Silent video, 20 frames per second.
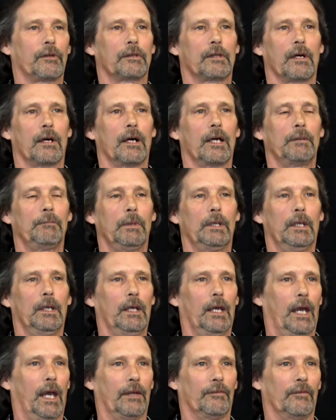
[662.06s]
the time,
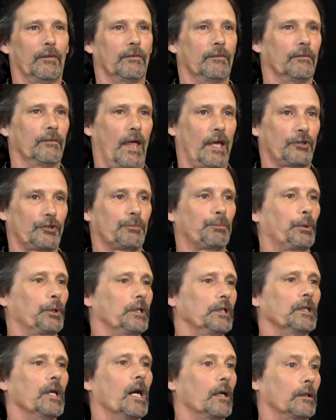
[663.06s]
and that's
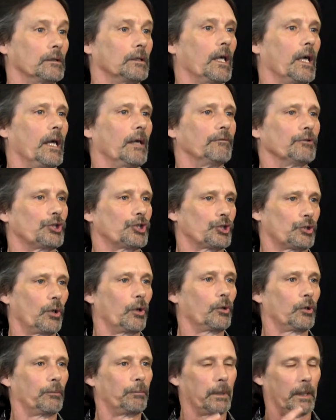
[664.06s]
pretty young to have a
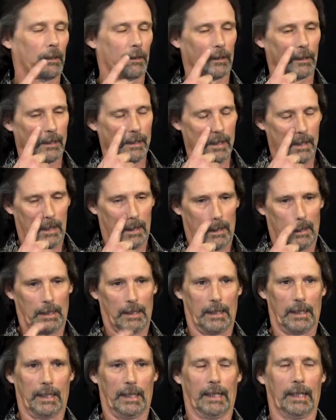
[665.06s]
stroke, apparently.
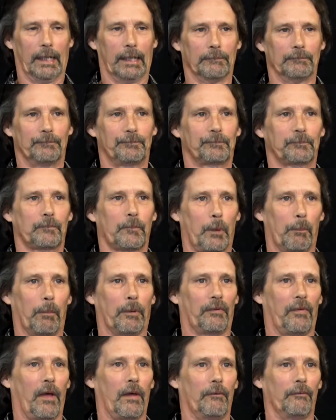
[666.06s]

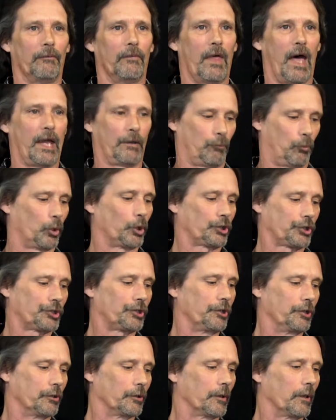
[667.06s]
But that works
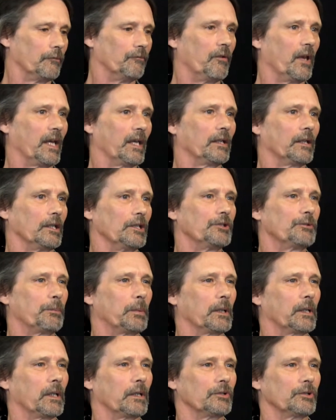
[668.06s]
to your advantage
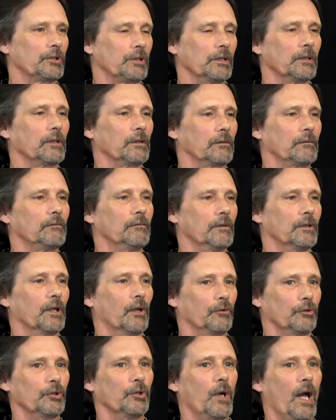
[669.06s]
because you
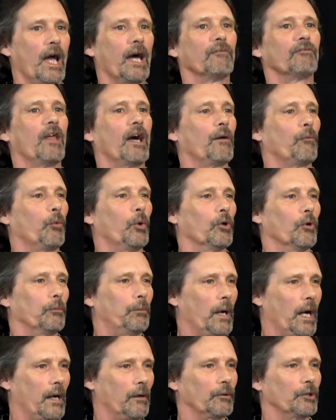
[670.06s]
know you have that
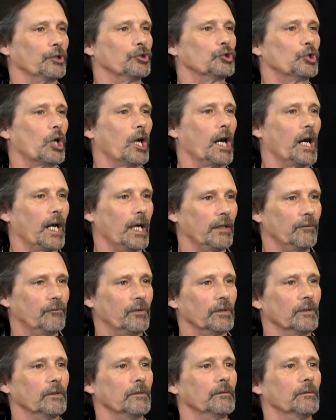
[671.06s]
willpower and drive
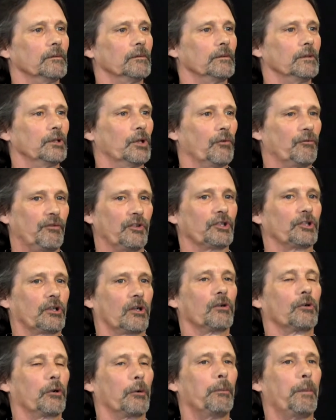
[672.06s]
and, you know,
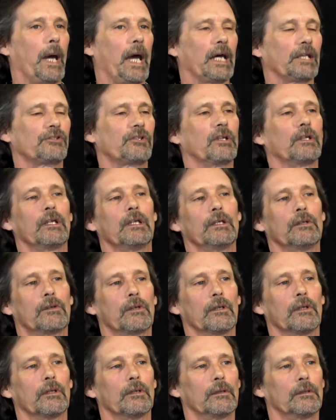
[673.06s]
physical capacity
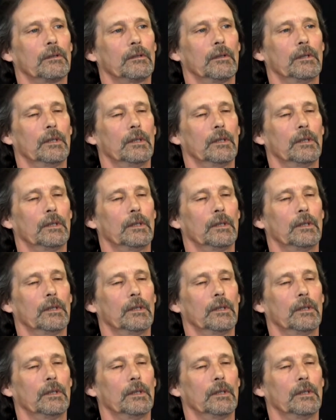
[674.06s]
to